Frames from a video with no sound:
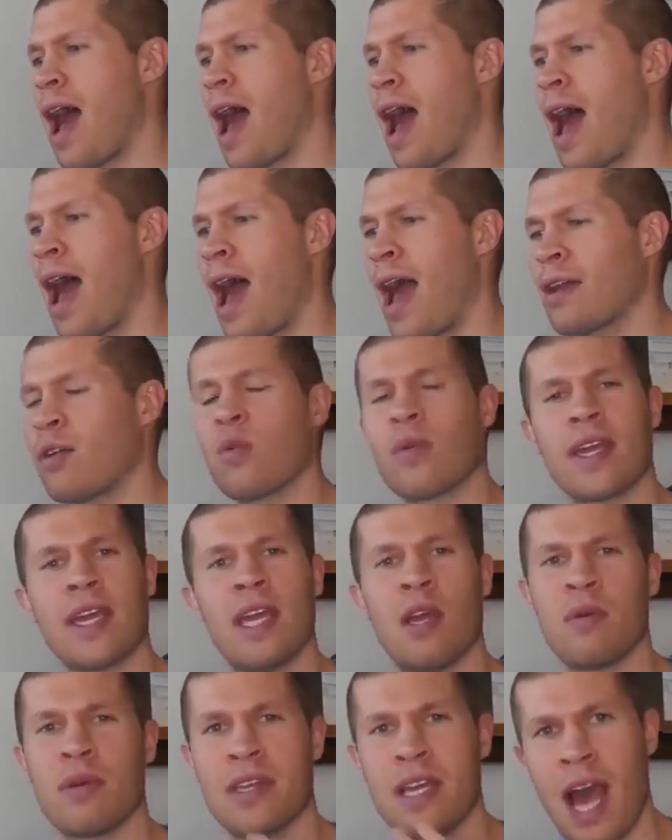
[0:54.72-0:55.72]
I don't
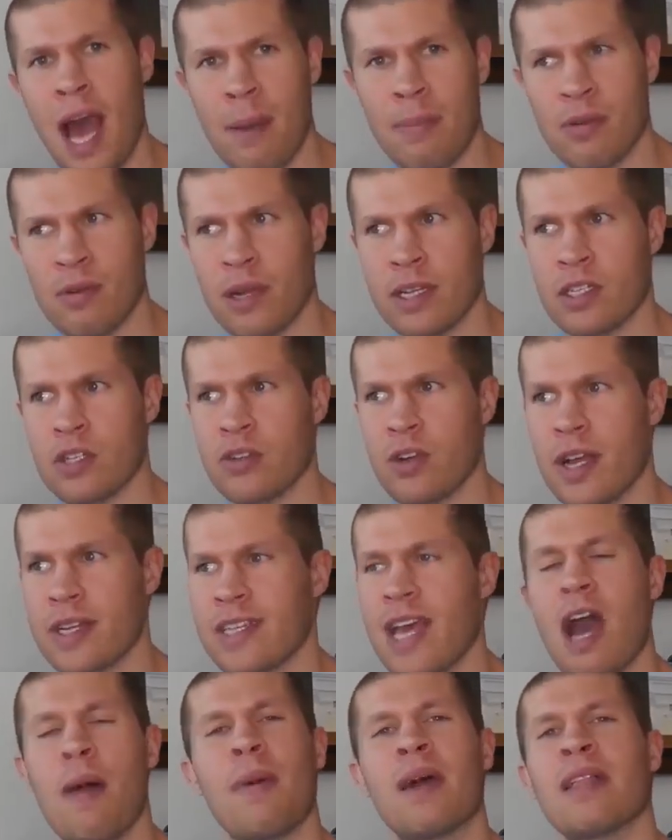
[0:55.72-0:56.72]
get hit with copyright
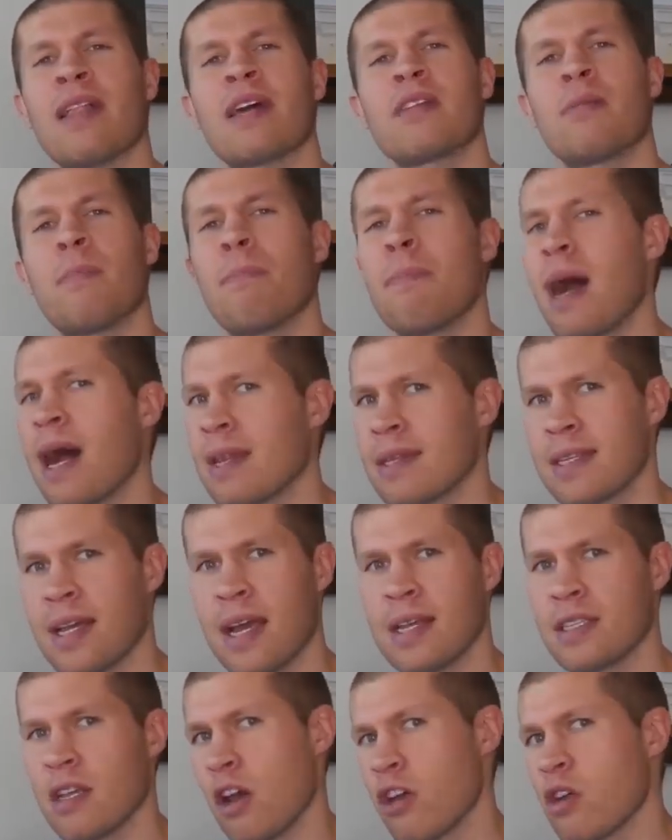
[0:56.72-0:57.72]
strikes? How am I allowed to
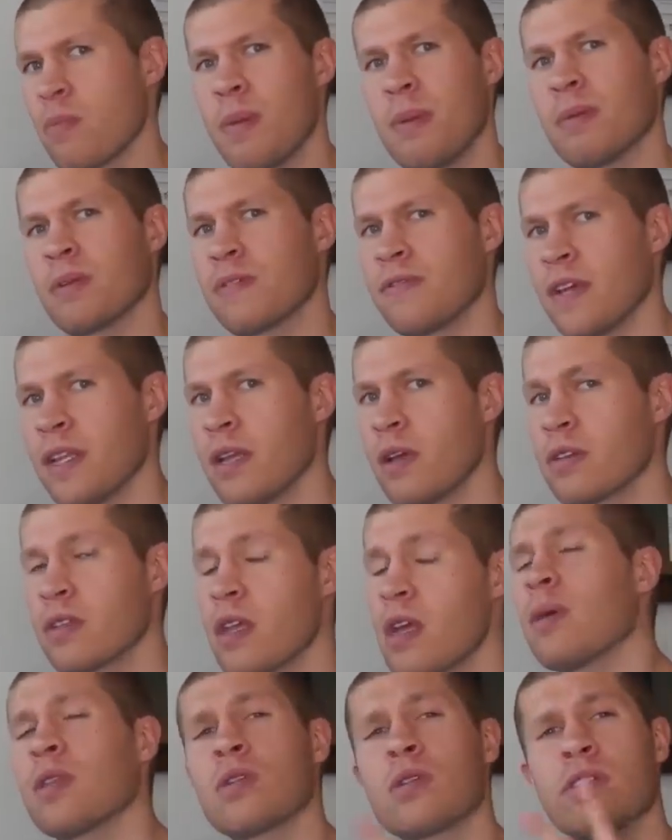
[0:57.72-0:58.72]
monetize other people's
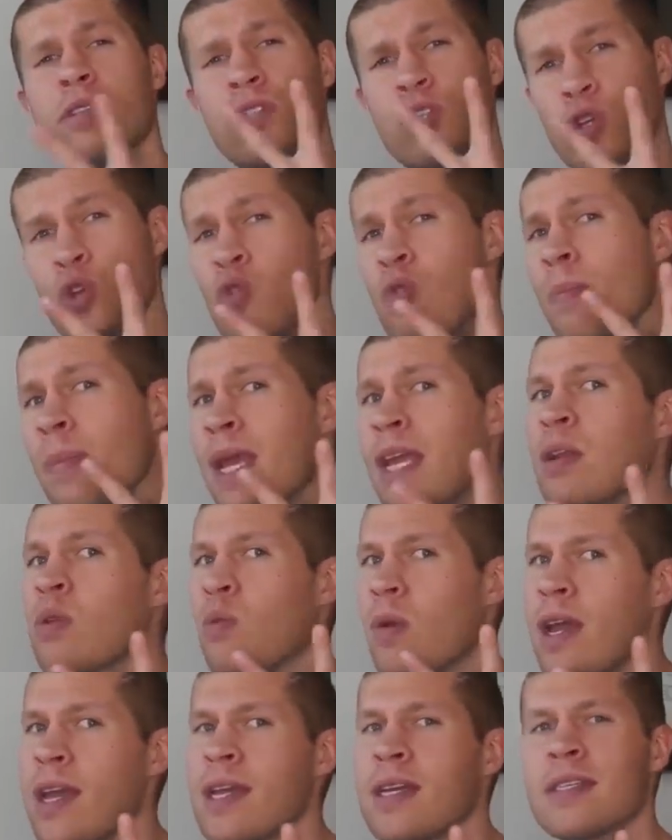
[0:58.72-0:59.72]
videos? But there's two
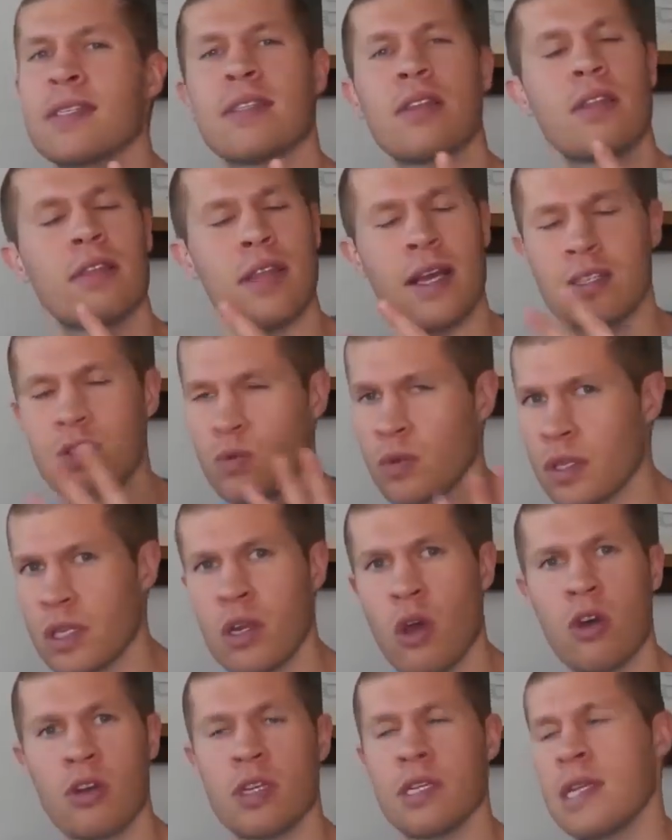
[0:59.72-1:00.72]
main ways. That's
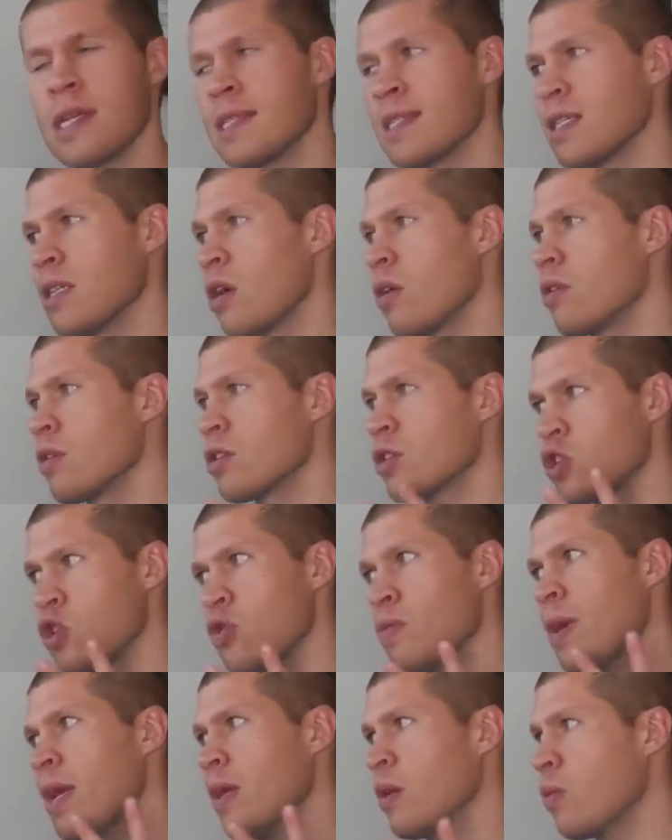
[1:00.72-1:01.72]
really all you need to know. There's
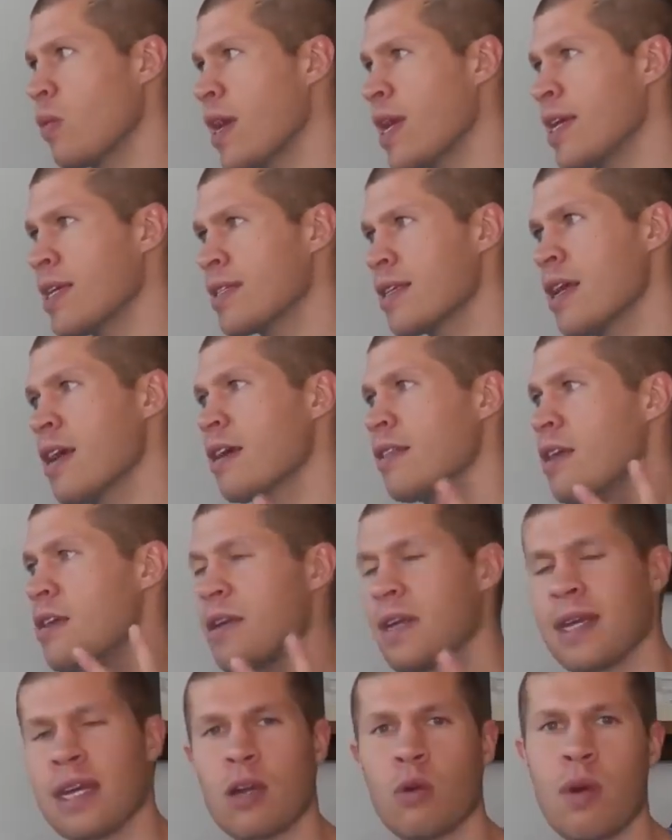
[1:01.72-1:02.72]
two main ways that
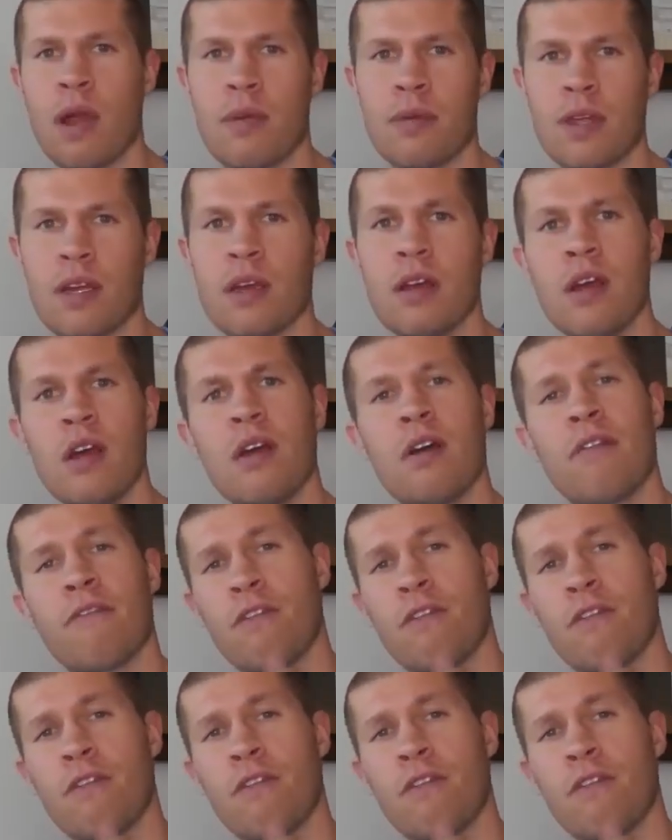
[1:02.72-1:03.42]
you can get away with it.